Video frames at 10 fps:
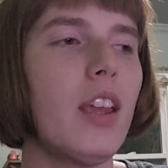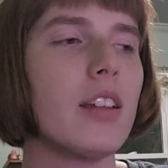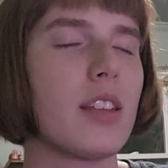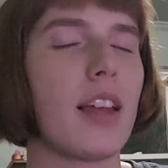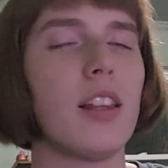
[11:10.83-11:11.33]

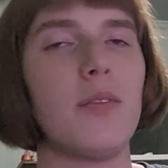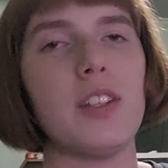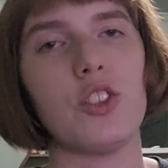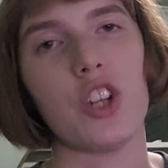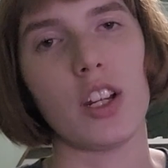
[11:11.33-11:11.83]
It's I Love
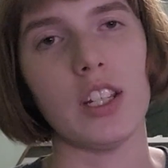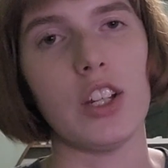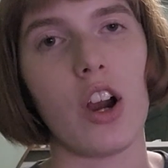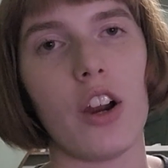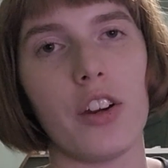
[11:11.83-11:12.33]
This Chunky
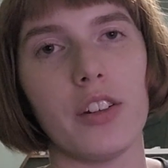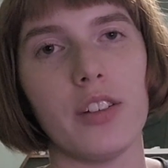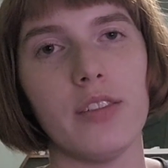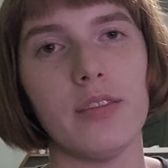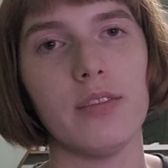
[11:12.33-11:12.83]

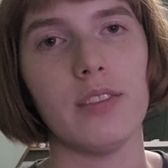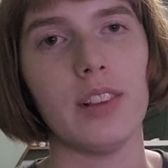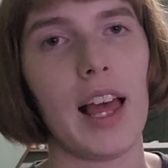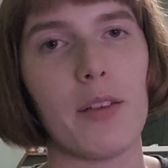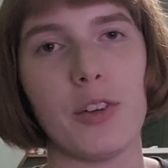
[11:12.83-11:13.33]
Yarn,
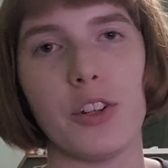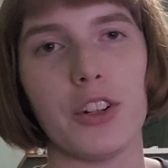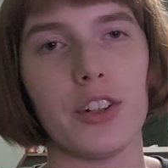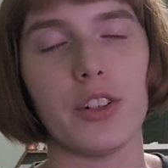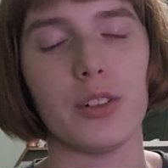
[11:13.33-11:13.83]

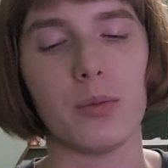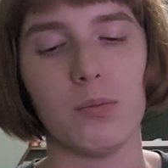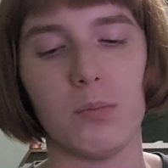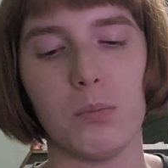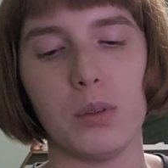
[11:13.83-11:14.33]
lavender
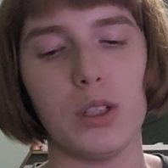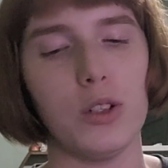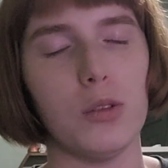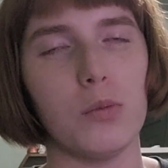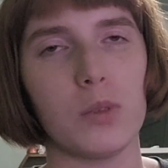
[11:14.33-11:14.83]

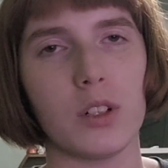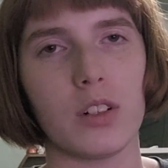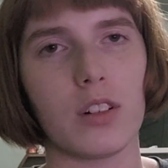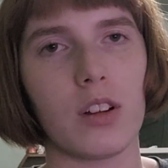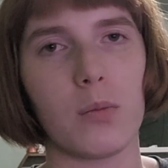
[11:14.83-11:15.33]
bloom
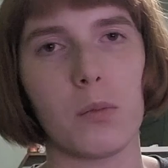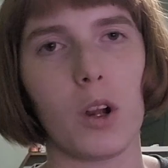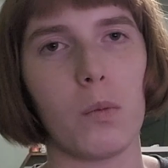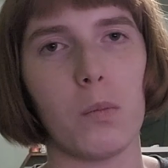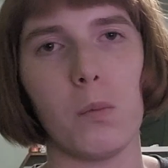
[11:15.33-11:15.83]
or
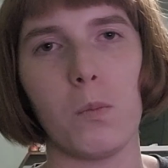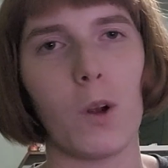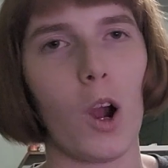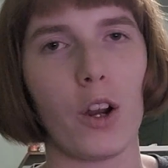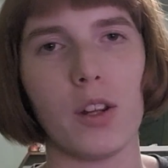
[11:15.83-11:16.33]

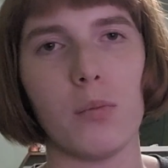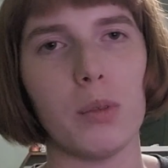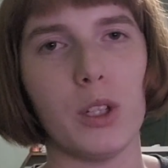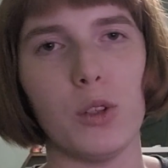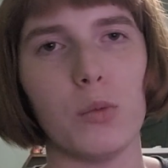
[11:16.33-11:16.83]
garden
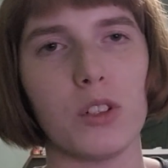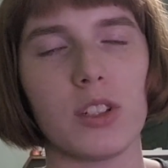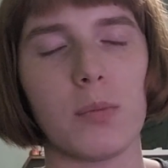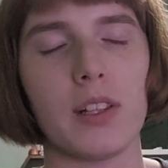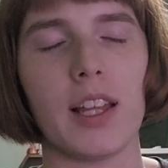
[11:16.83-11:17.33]
bloom or
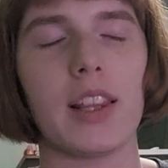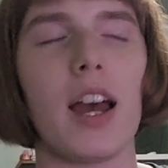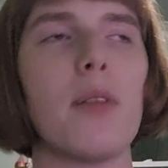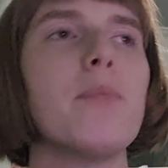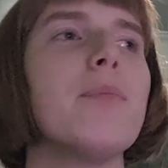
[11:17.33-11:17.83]
something like
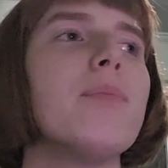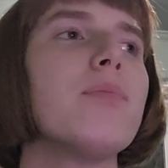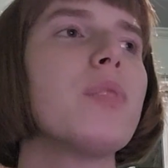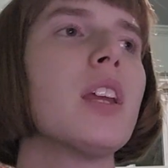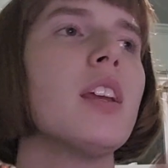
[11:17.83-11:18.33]
that.
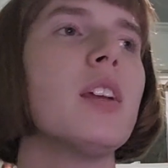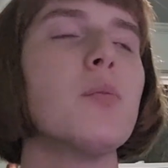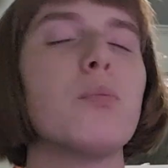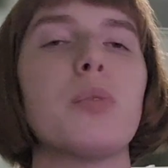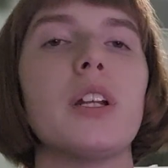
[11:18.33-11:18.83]

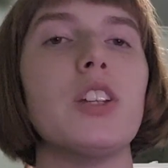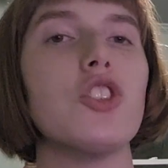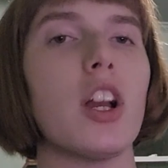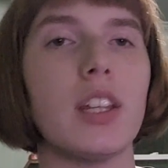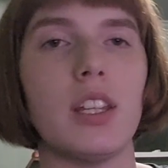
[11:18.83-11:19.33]
Pretty
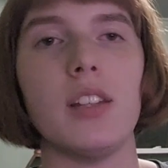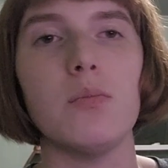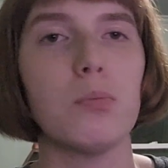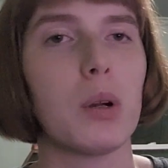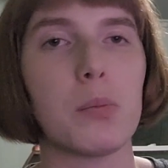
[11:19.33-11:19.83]
chunky
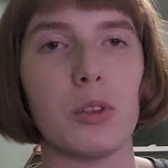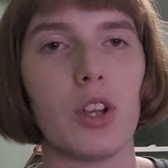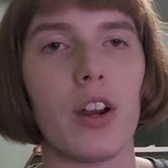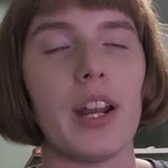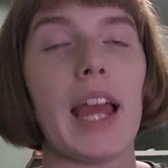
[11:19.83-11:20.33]
purple
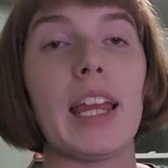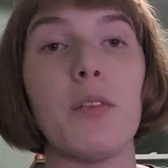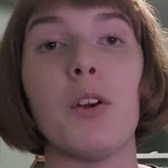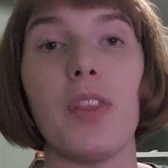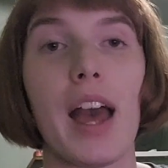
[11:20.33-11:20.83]
yarn. I
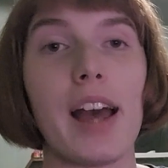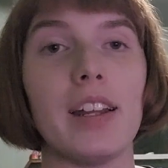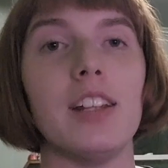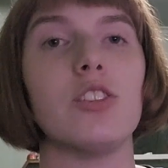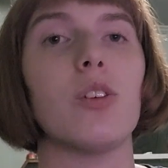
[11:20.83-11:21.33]
gave her that,
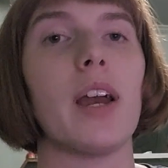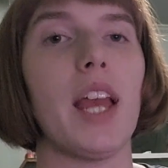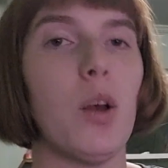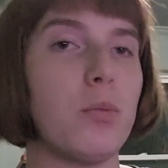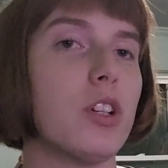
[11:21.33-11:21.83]
and so I
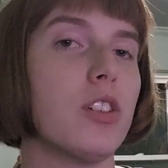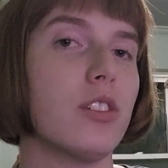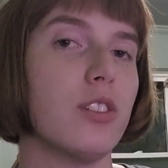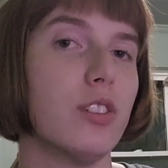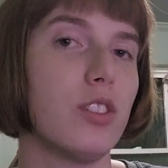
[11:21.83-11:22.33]
helped
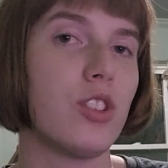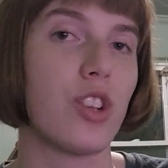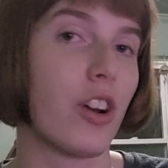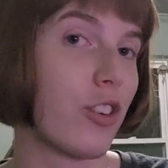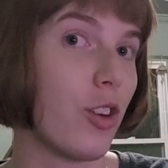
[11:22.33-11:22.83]
her
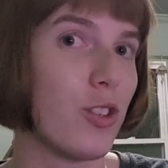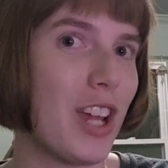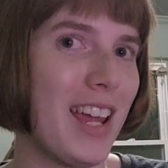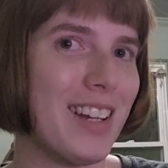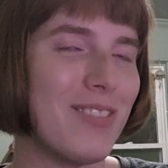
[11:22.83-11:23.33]
start
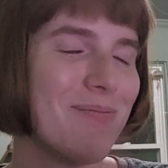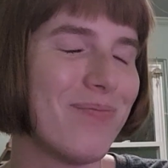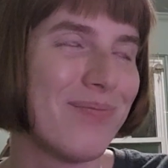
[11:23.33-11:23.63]
crocheting.